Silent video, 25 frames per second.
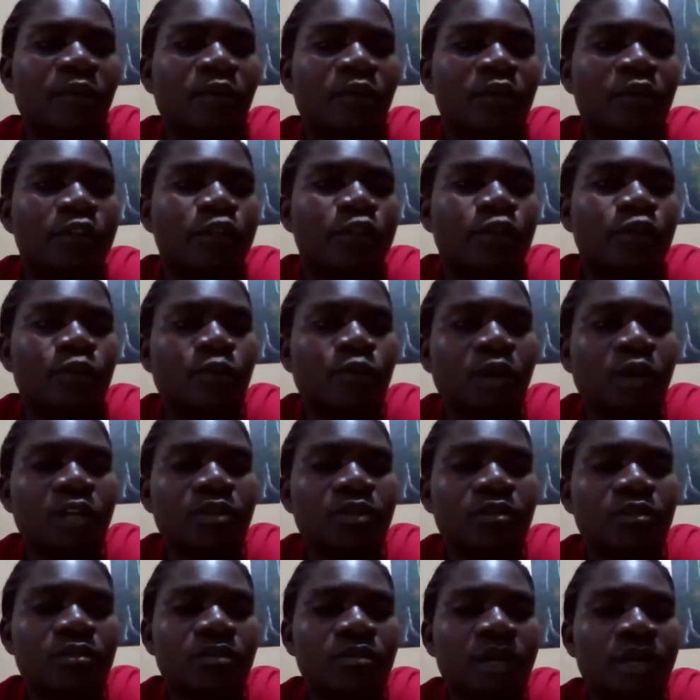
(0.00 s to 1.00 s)
what you
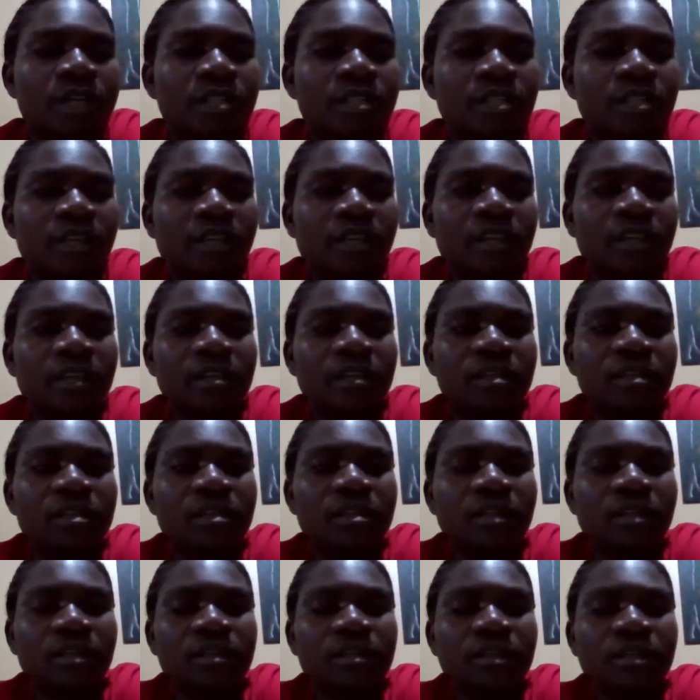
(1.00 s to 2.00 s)
want to watch and then
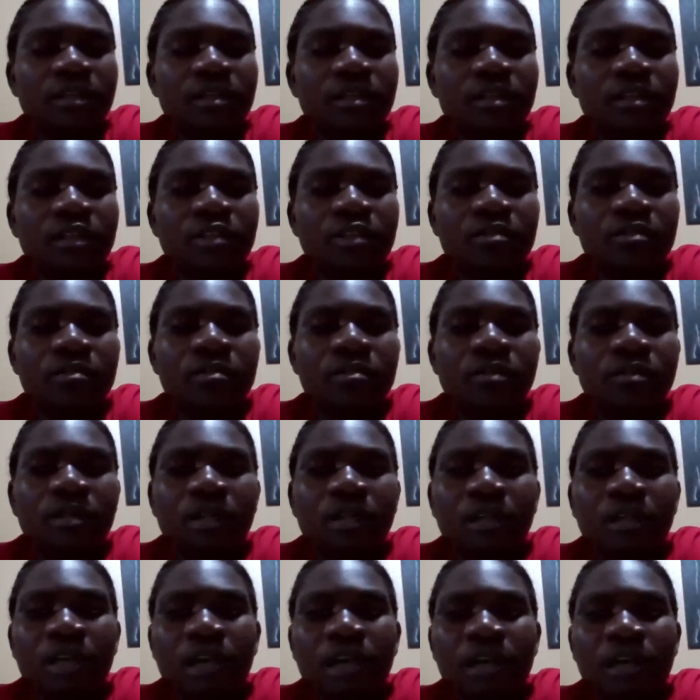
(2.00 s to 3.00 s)
it entertain you.
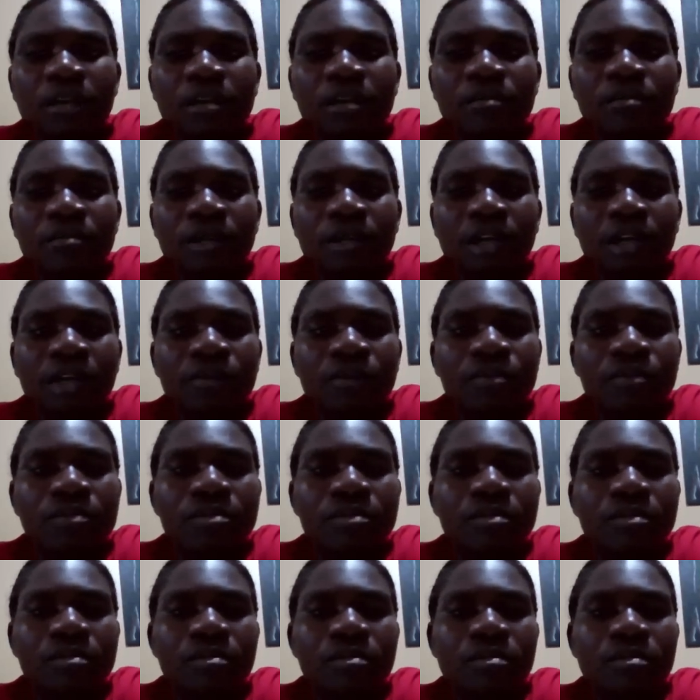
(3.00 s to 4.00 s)
And then we can
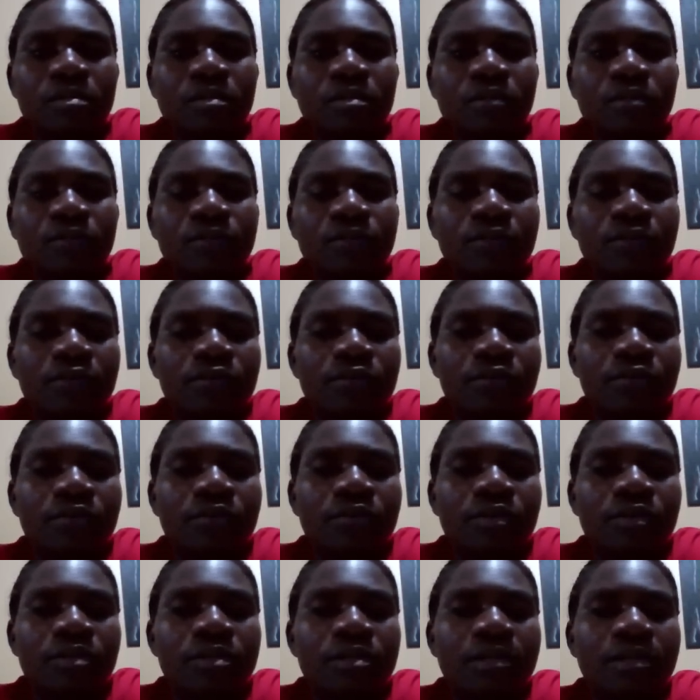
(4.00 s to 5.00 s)
also use it for
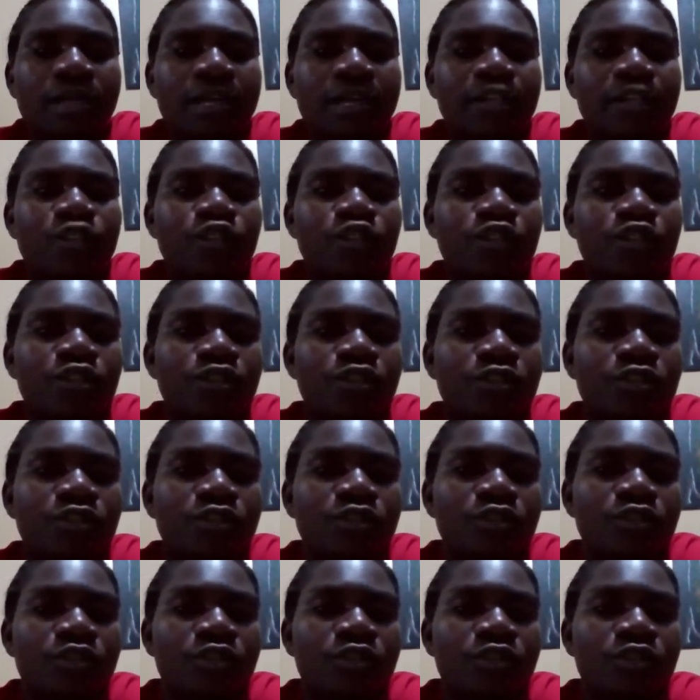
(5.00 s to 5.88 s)
research,